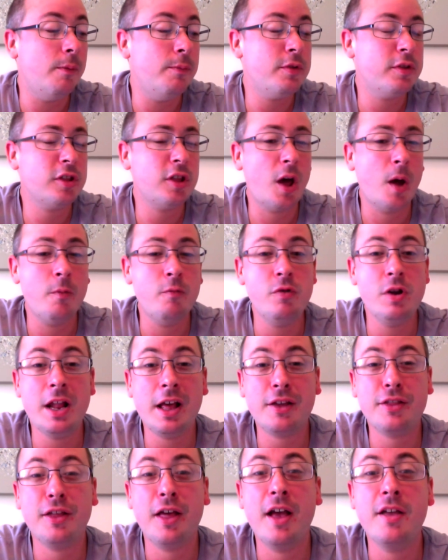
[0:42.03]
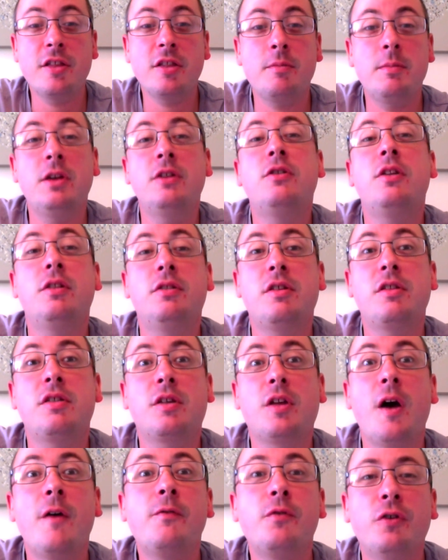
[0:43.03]
So I'm really excited to be
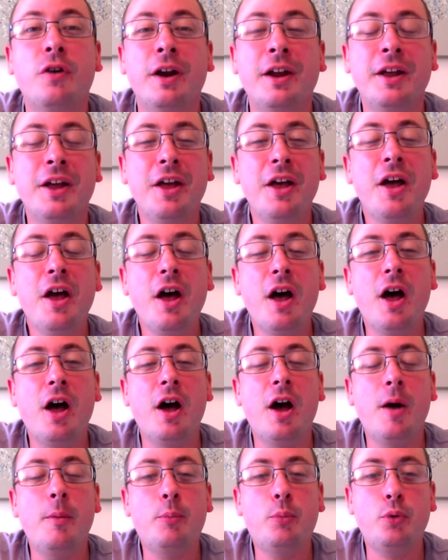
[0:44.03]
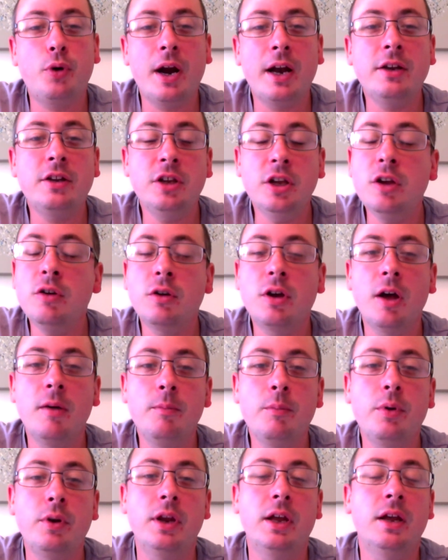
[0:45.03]
discovering a brand new
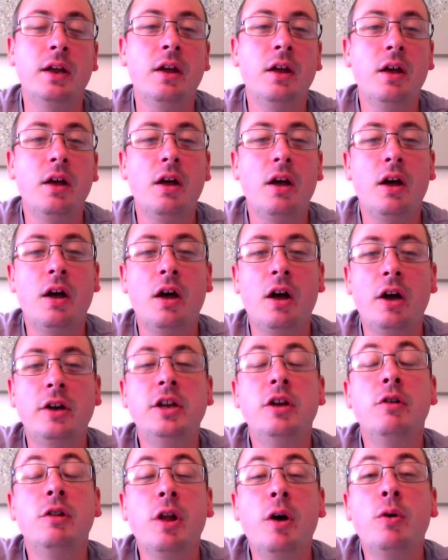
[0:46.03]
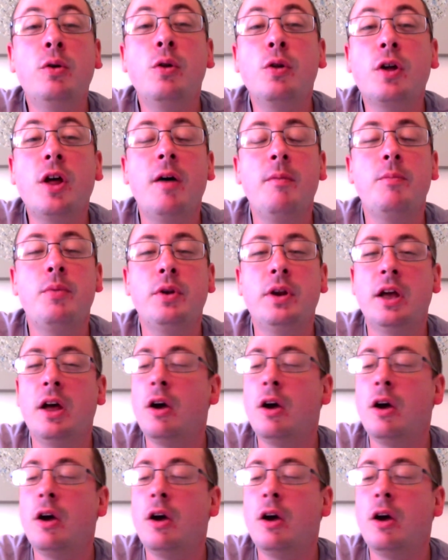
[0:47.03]
company, a new local company.